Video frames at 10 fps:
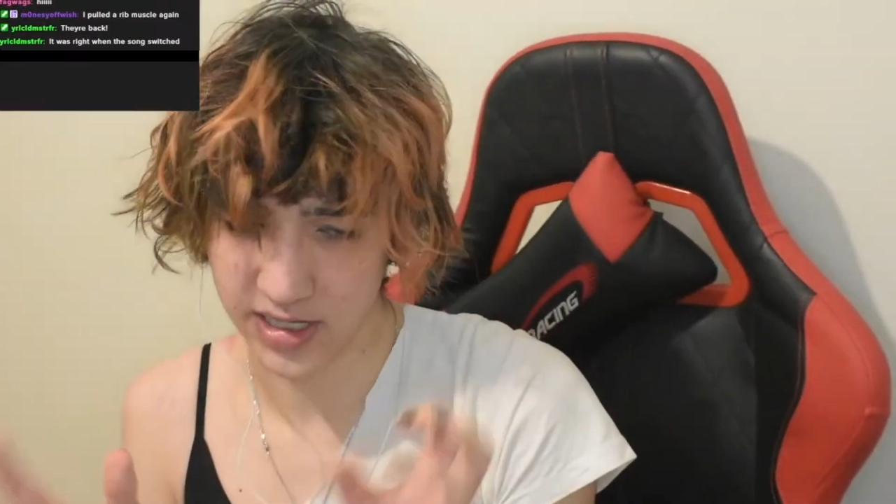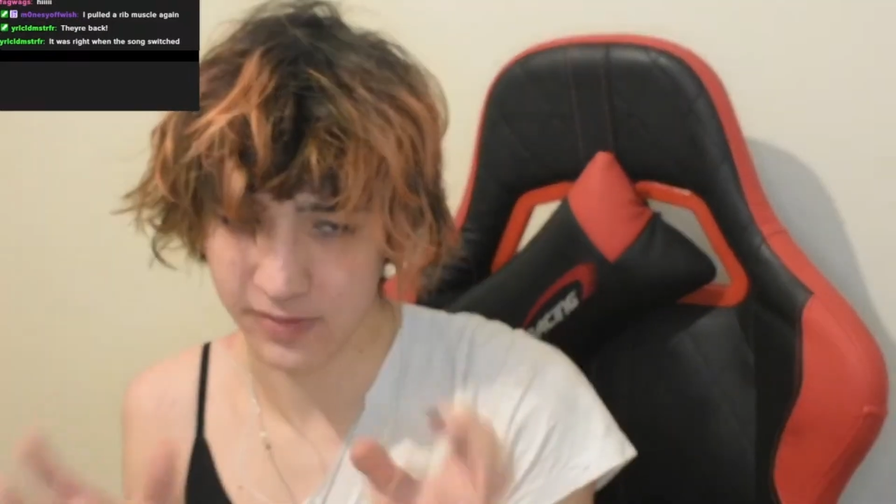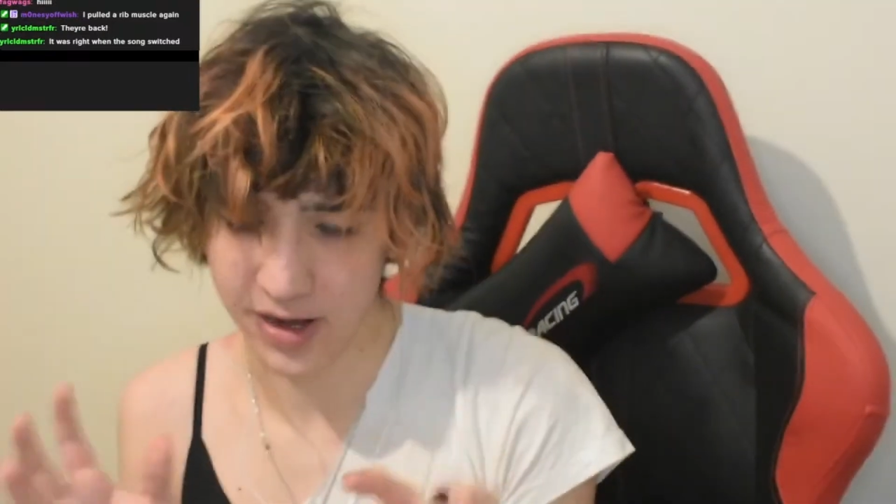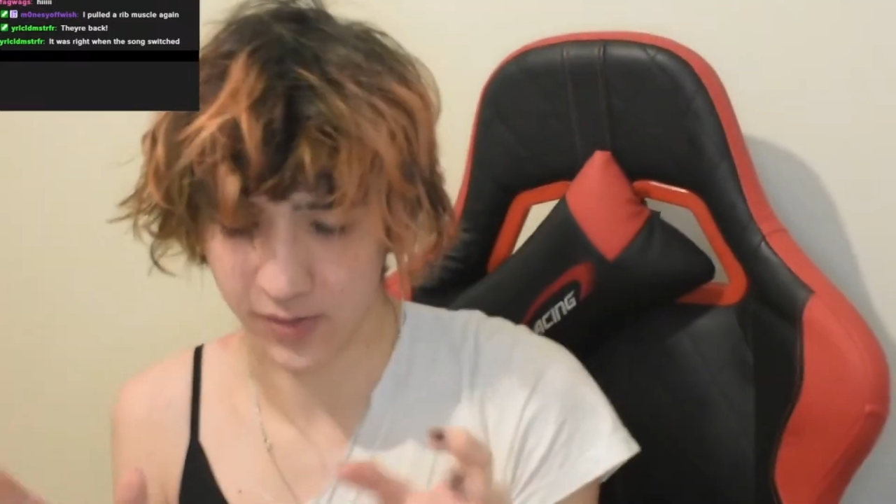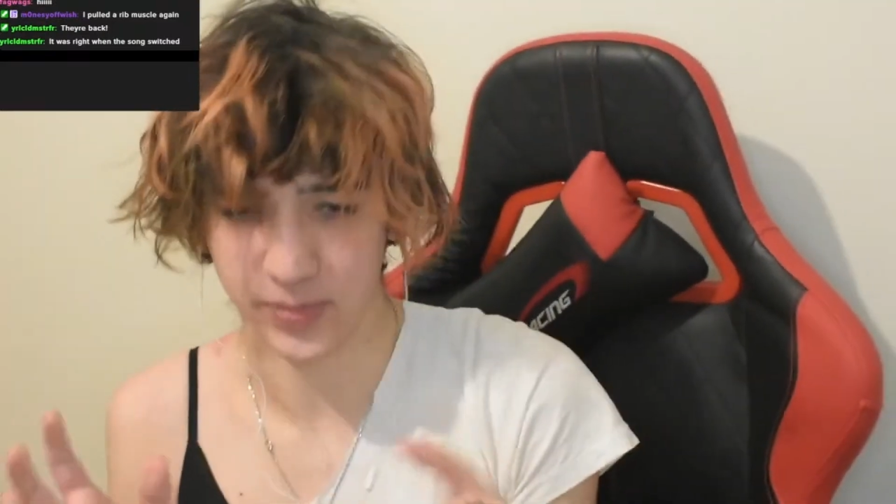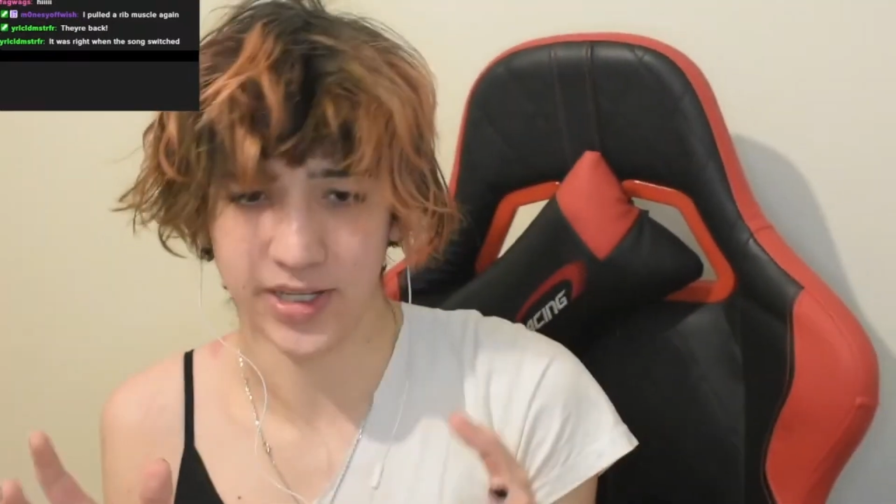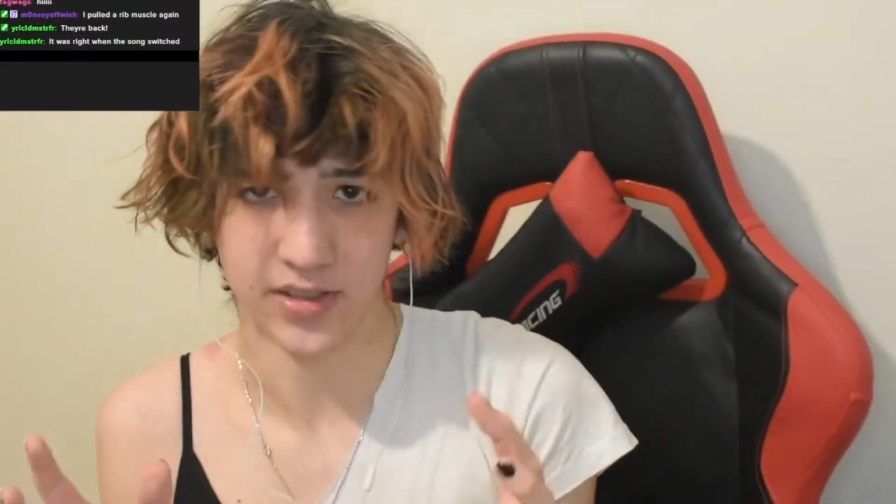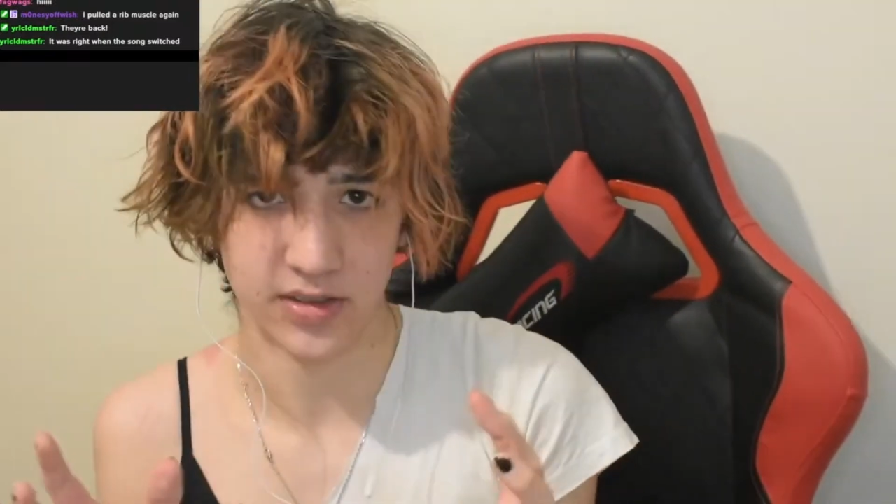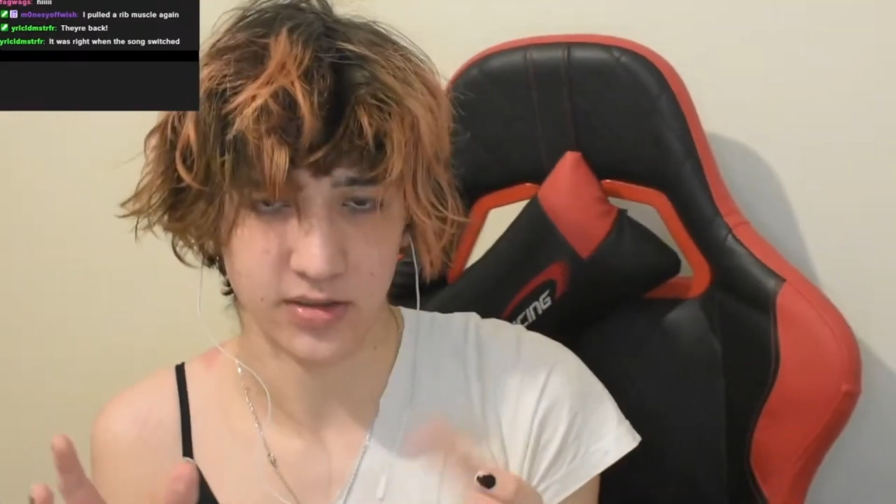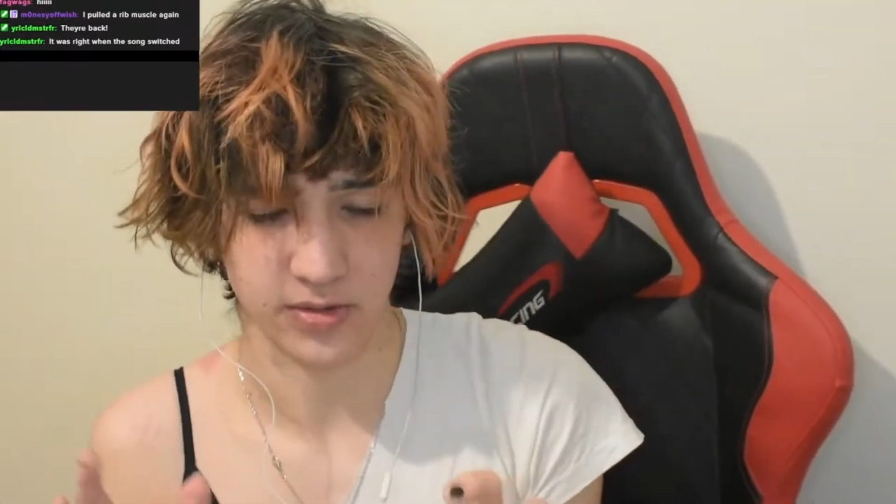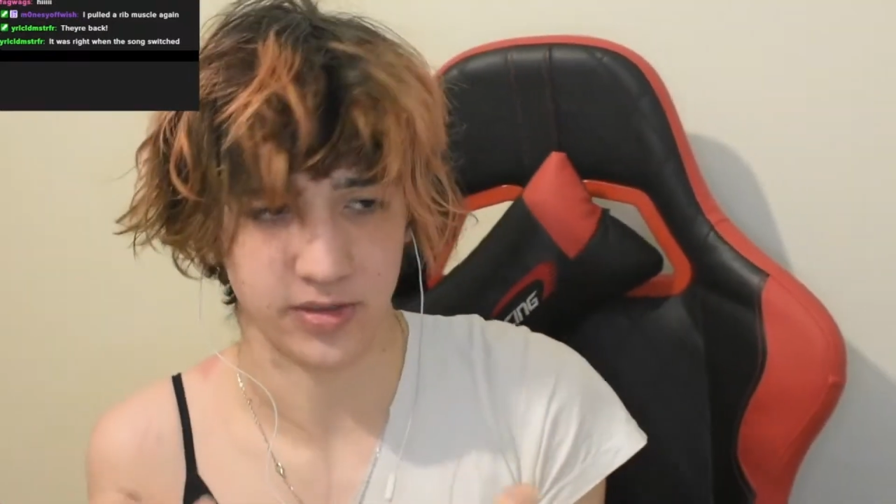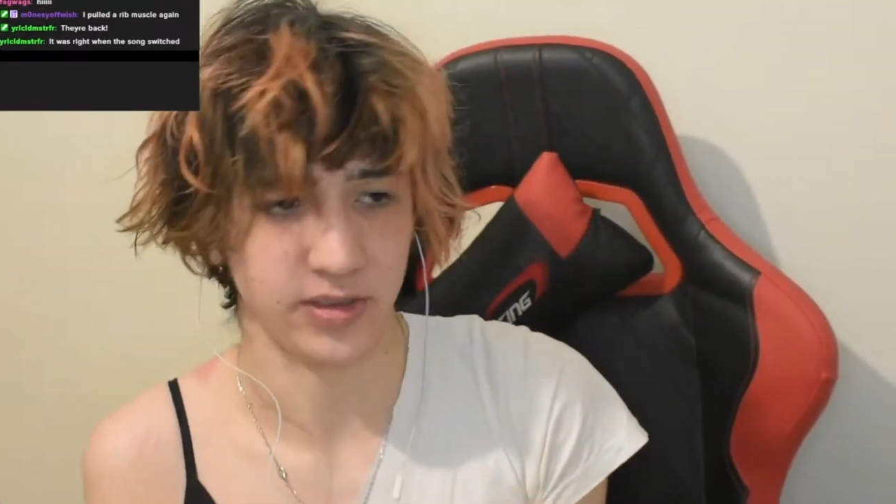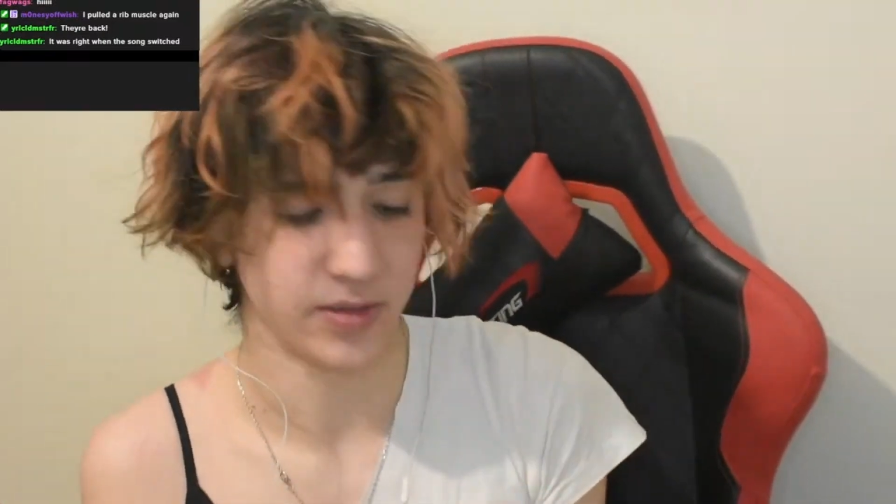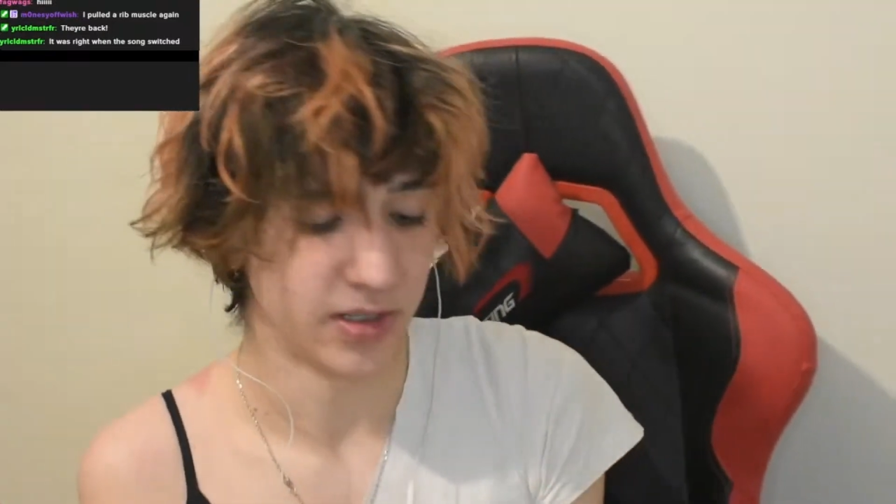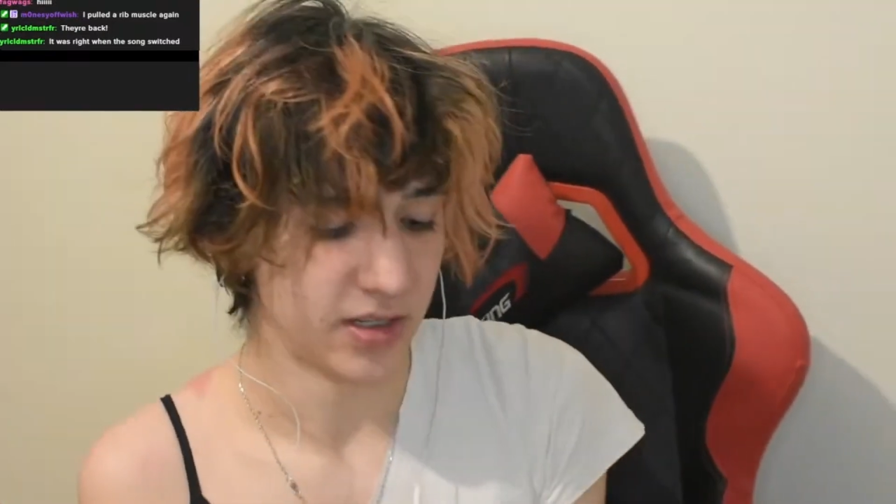of out of place, right?